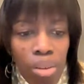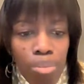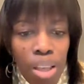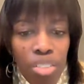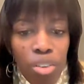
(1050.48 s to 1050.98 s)

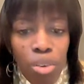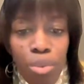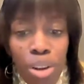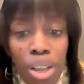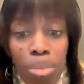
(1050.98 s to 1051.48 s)
And
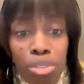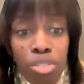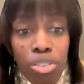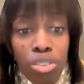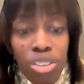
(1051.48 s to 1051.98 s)
so if we're
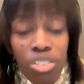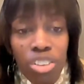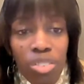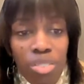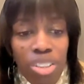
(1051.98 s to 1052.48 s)
able to
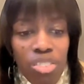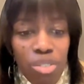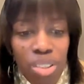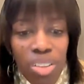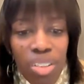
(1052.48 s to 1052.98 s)
achieve
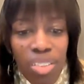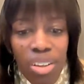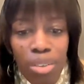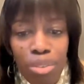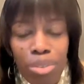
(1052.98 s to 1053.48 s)
these two things,
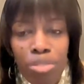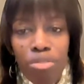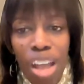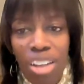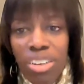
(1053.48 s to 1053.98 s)
I think it
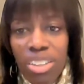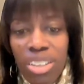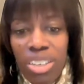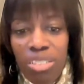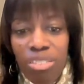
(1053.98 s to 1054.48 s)
will
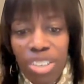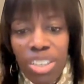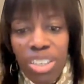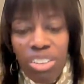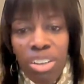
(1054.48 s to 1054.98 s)
radically,
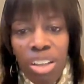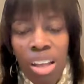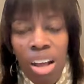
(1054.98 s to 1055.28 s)
really